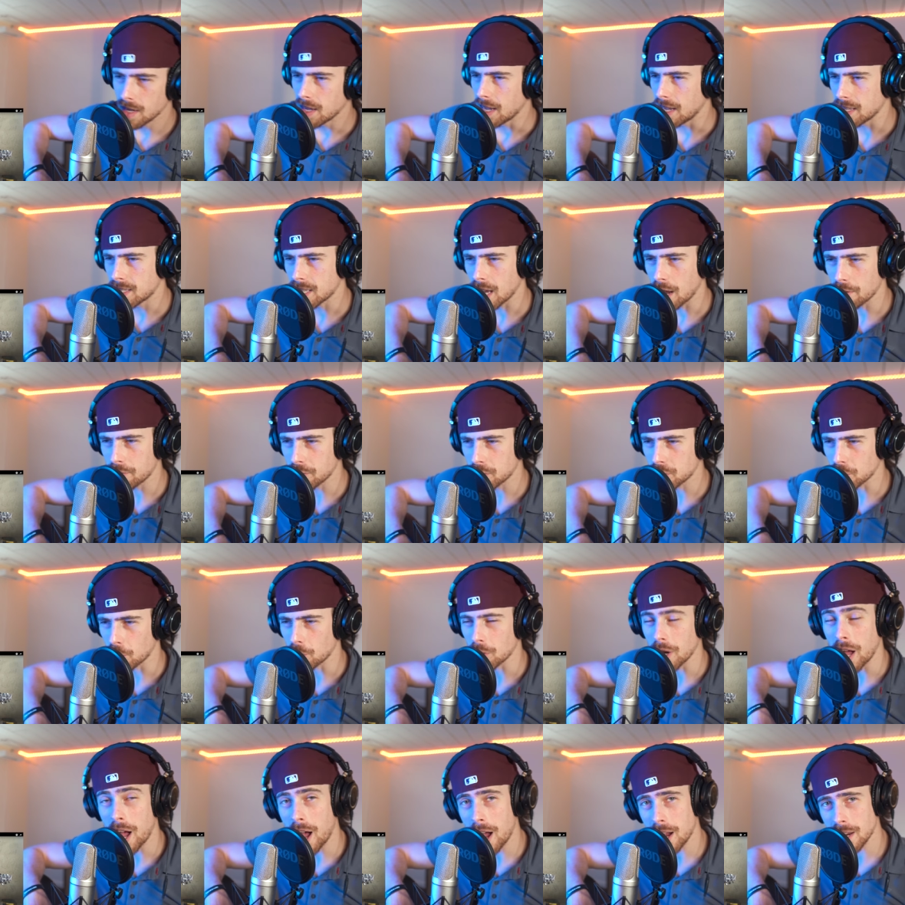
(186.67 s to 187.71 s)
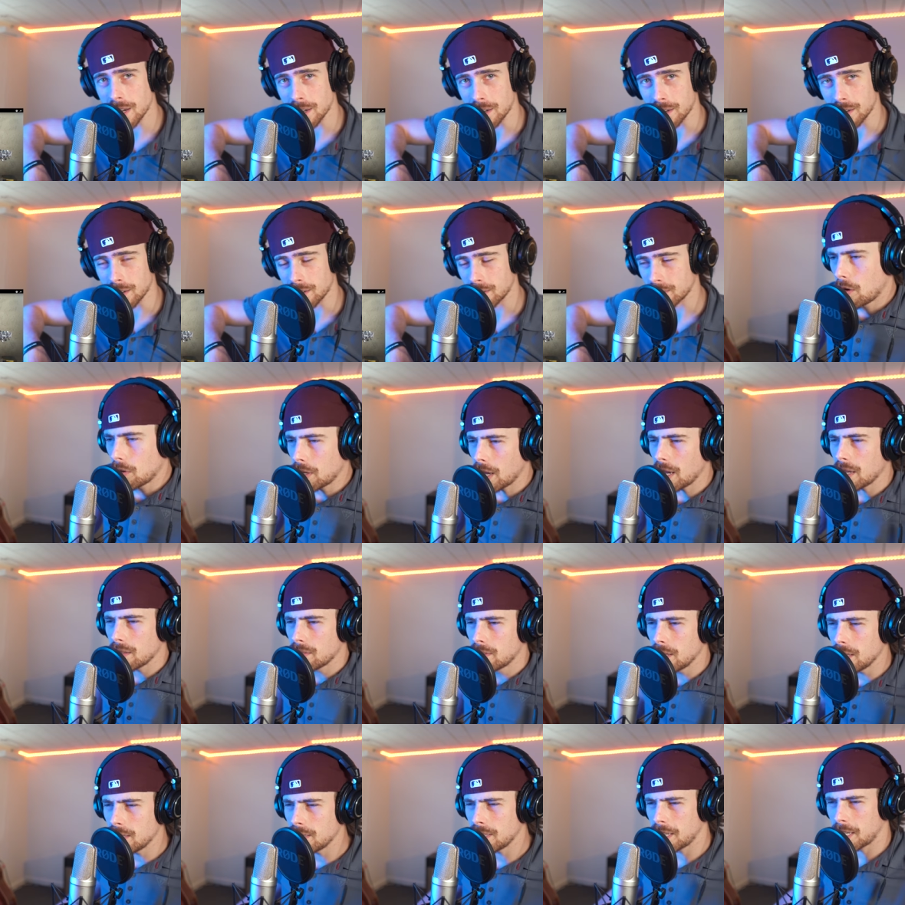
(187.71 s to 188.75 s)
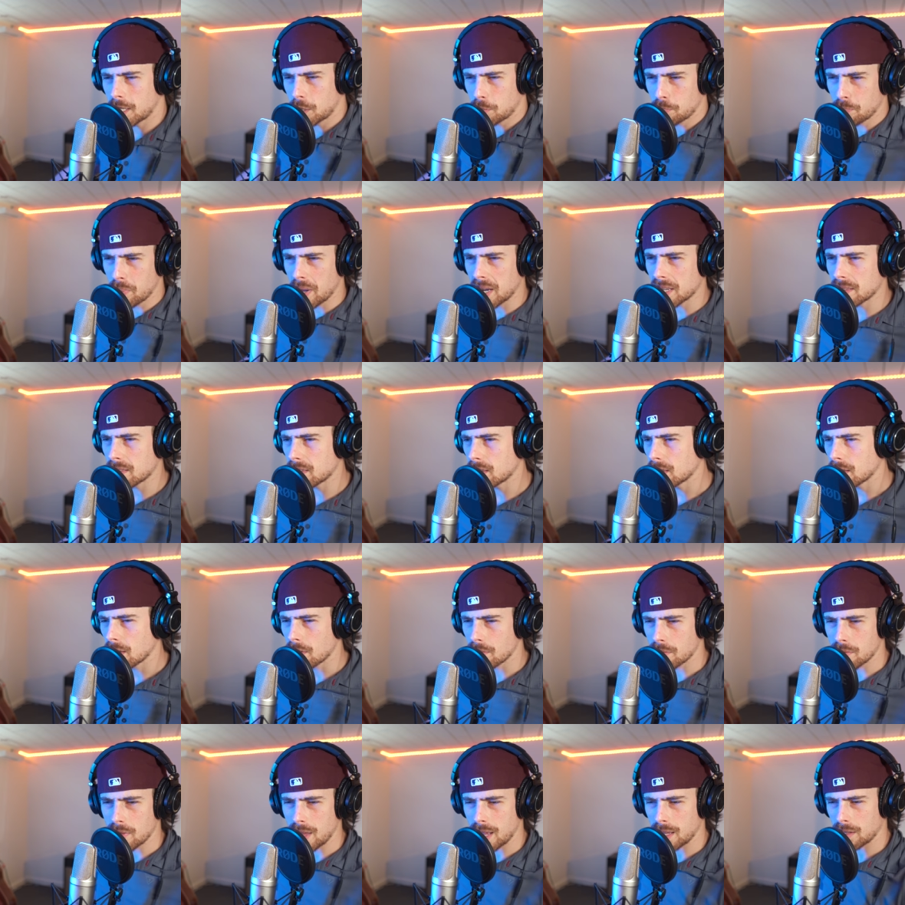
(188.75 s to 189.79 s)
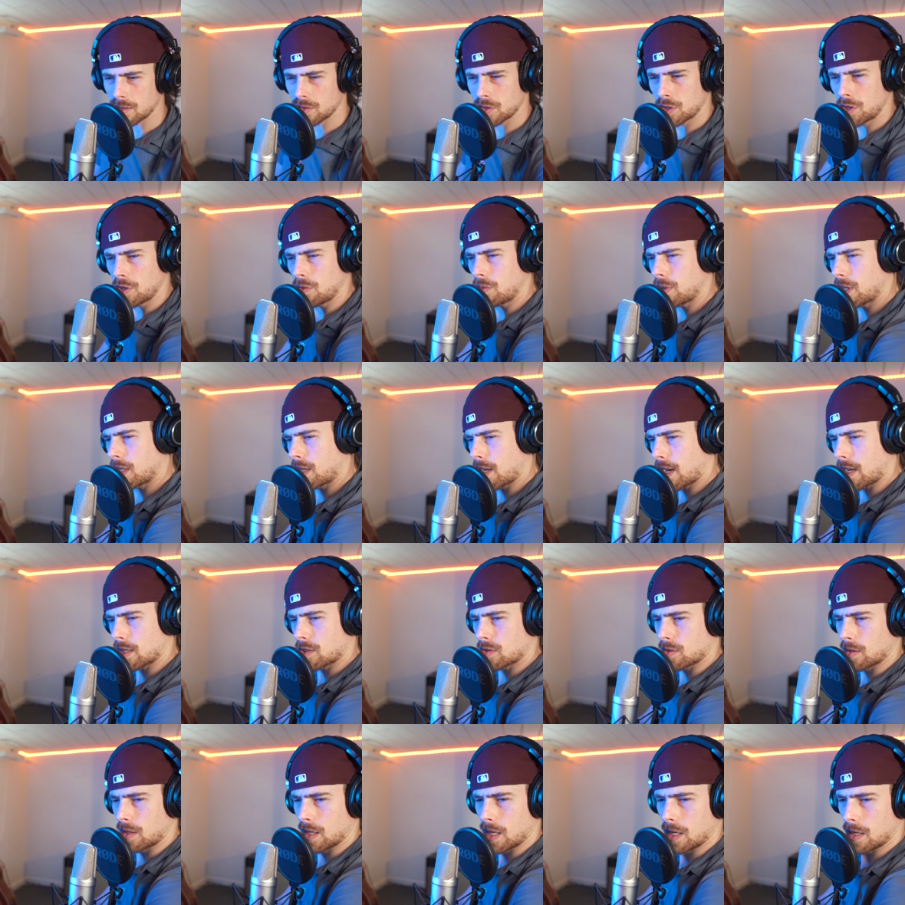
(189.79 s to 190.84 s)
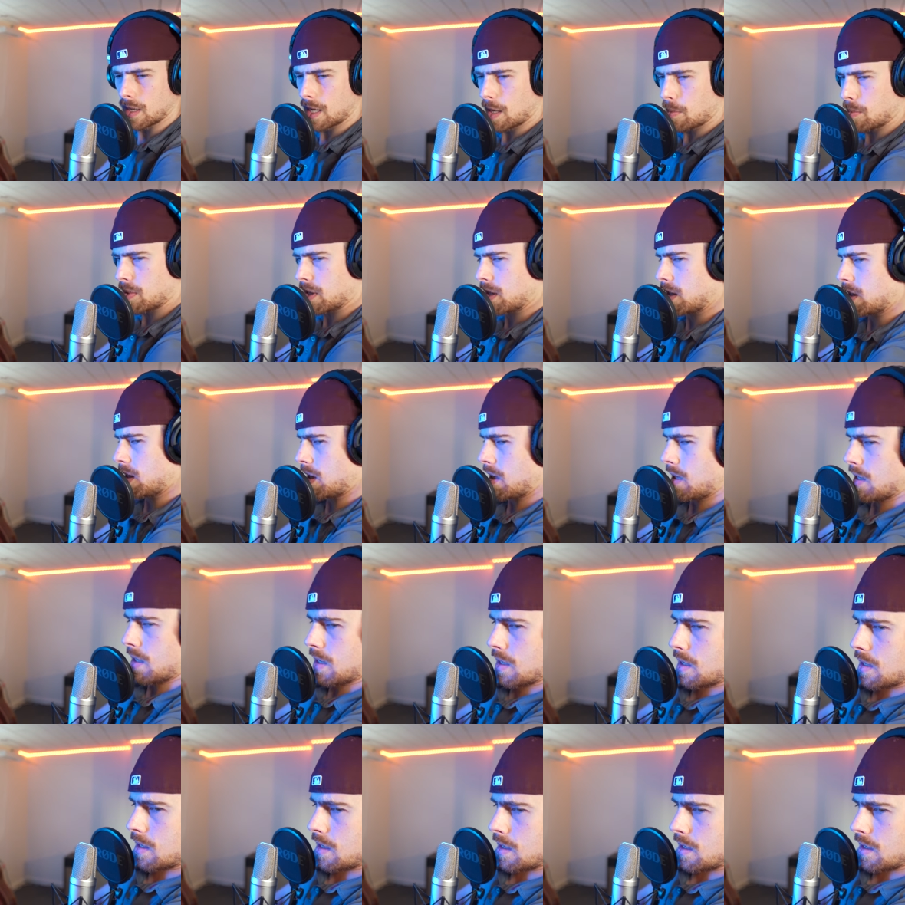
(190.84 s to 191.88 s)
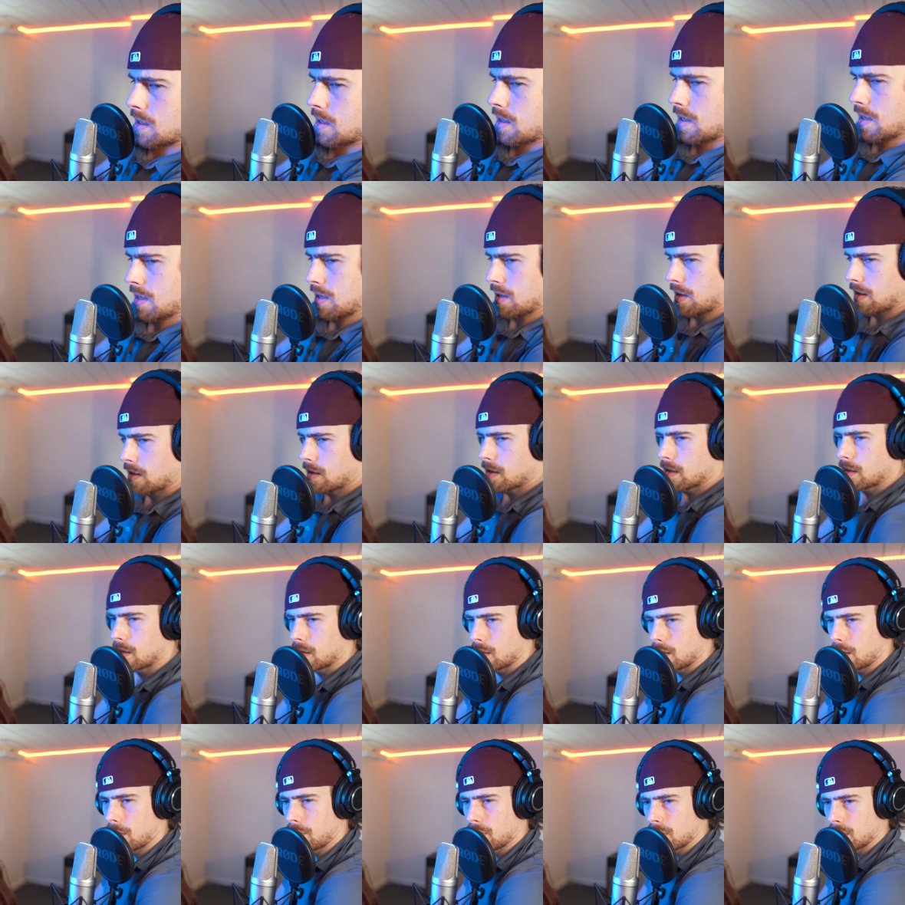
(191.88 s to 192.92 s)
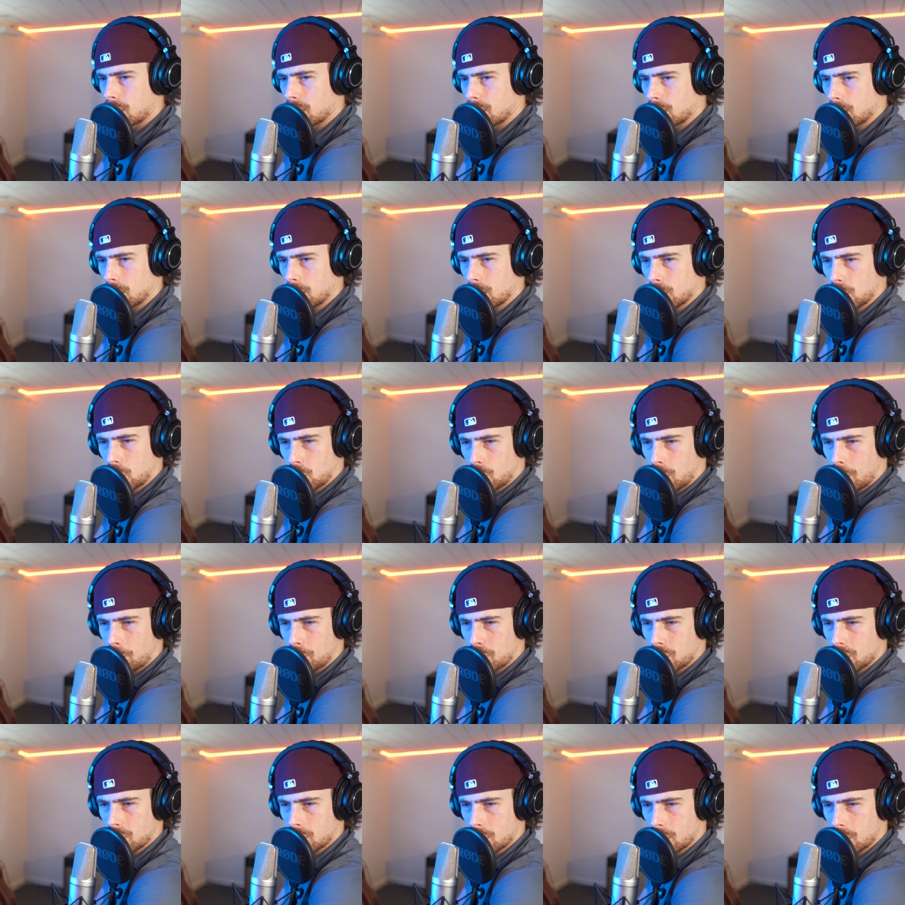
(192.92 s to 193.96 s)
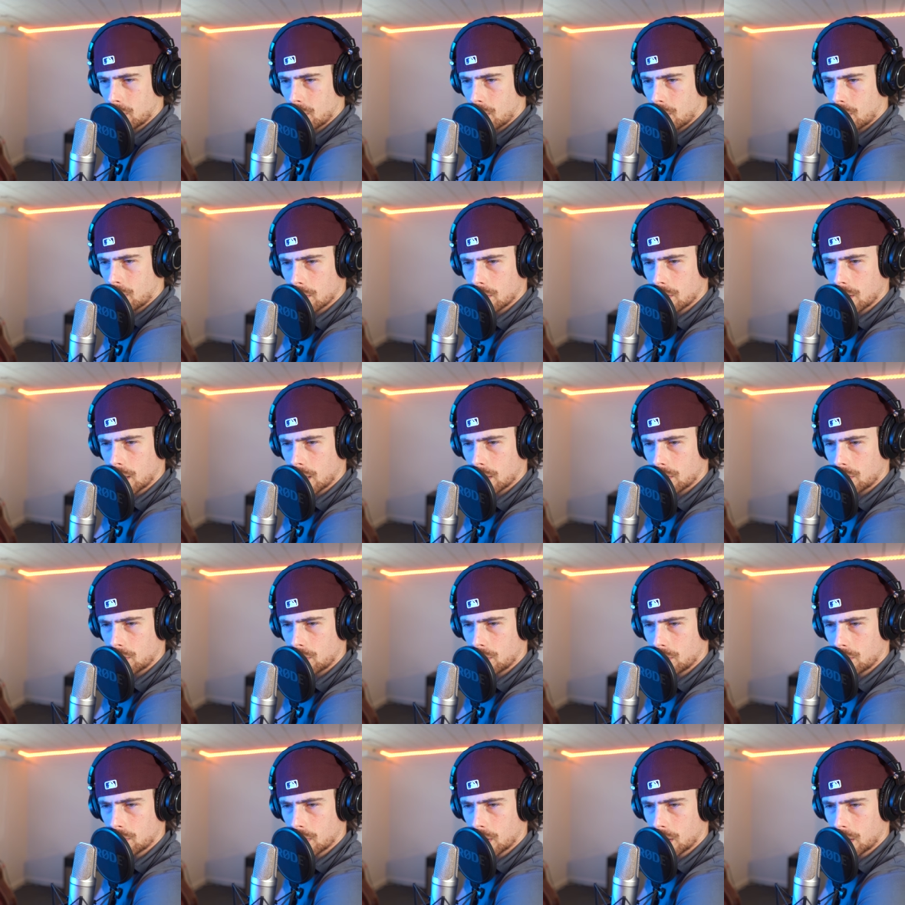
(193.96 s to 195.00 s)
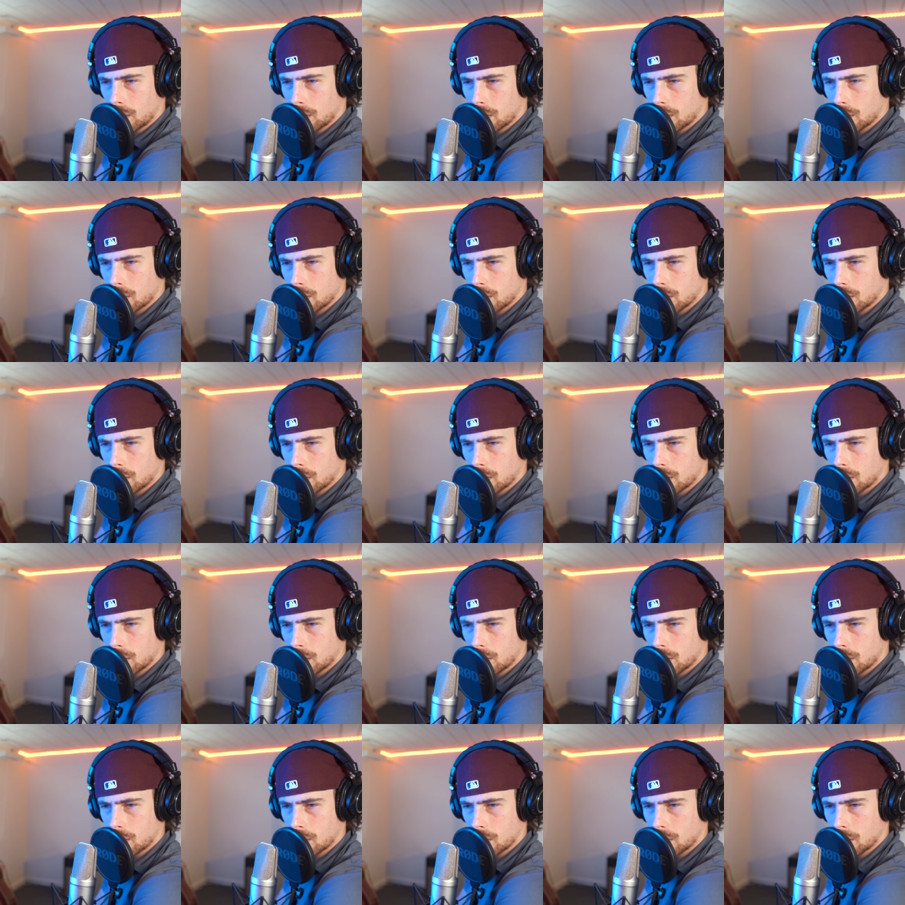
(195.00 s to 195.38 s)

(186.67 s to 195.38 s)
It's half a tone higher. Okay, didn't expect that tuning actually. Let me see if it's in the description, that tuning.